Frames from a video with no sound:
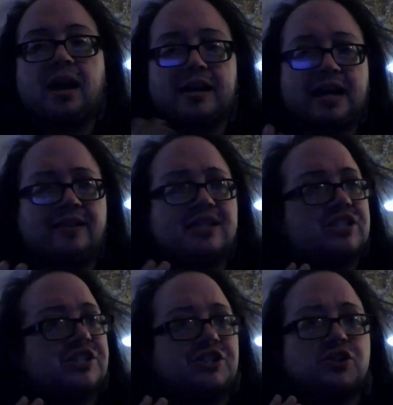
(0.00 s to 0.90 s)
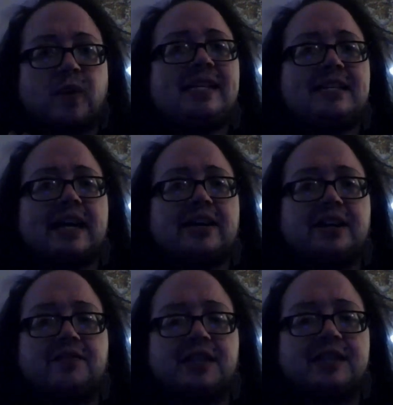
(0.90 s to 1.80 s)
Again, this is the 22nd
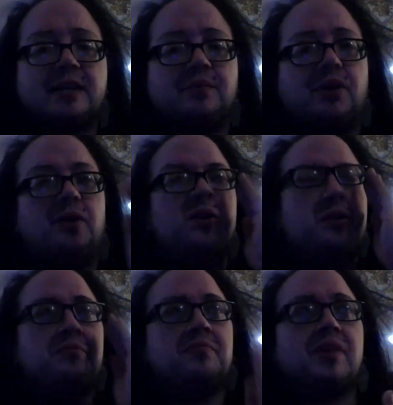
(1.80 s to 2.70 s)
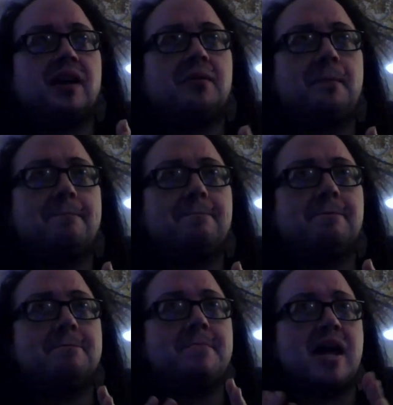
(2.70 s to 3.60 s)
of December.
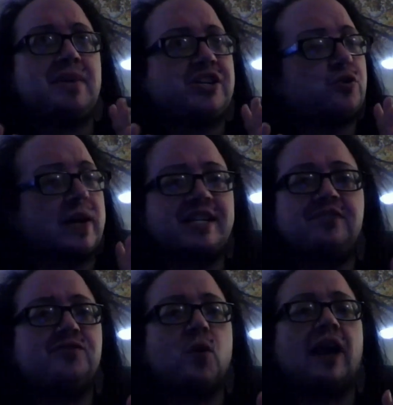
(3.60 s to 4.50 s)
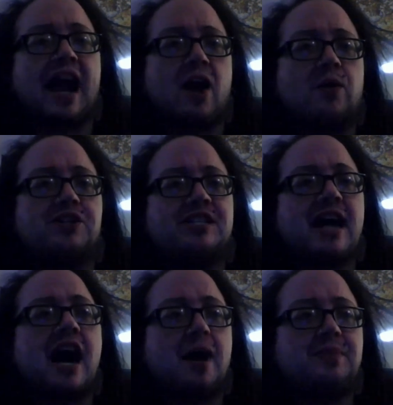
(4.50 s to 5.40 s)
Maybe 24 hours
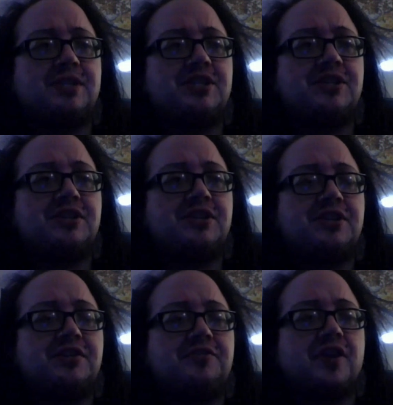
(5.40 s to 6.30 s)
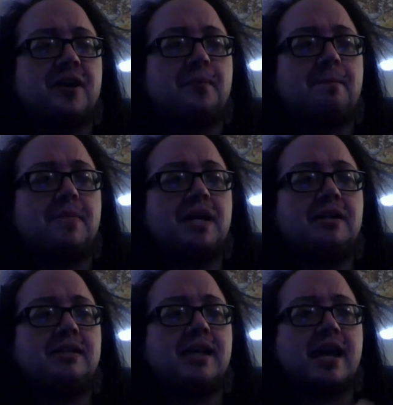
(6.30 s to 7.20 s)
tops from
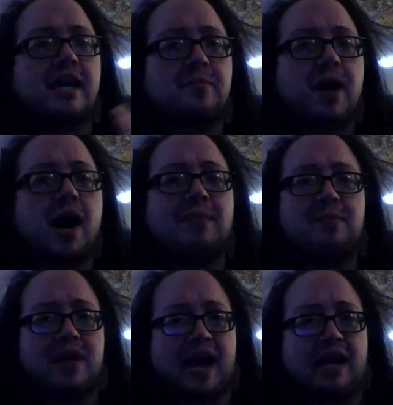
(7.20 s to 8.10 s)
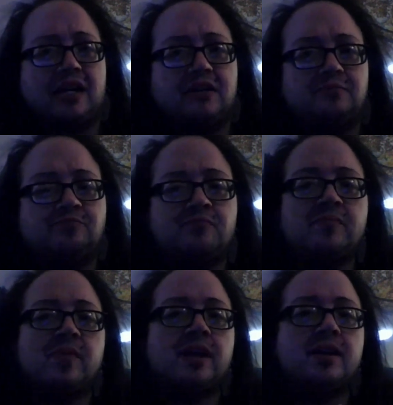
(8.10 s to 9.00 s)
taking Poppy back.
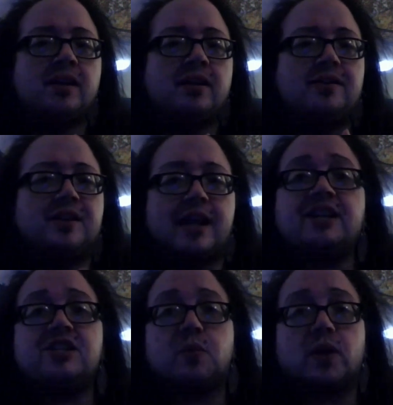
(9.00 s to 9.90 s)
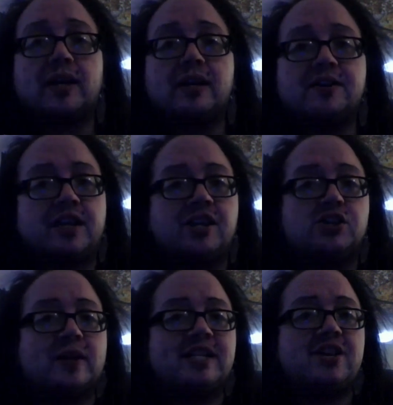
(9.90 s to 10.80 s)
The next morning, the
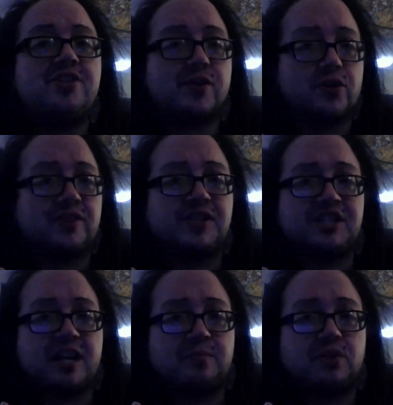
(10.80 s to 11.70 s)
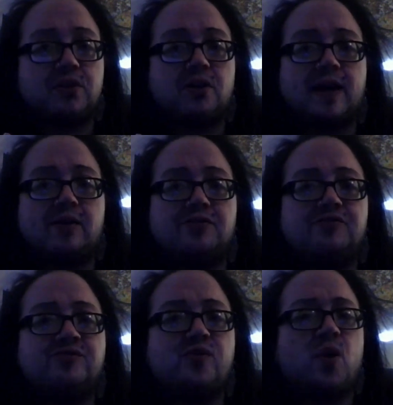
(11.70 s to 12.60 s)
23rd of December, around
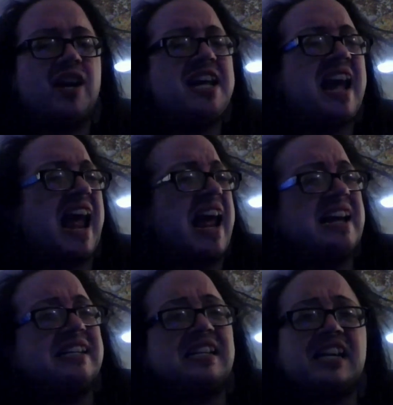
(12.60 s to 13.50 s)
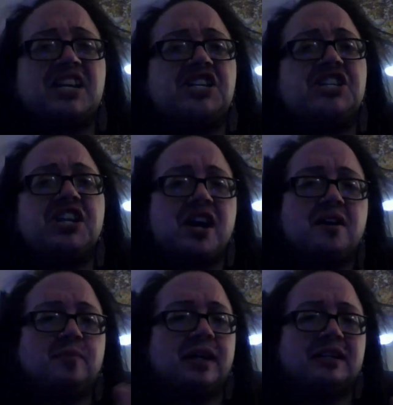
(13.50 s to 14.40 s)
48-ish,
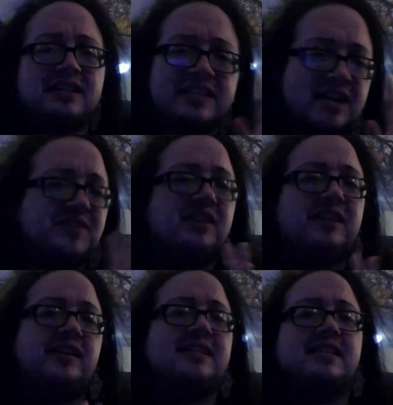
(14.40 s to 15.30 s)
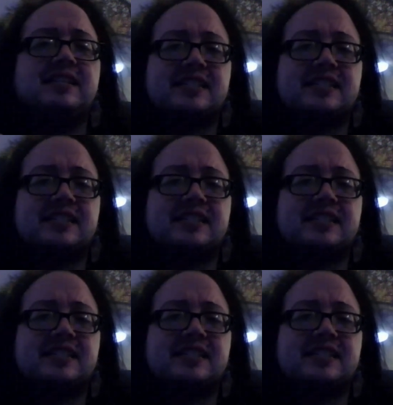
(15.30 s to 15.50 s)
but definitely less than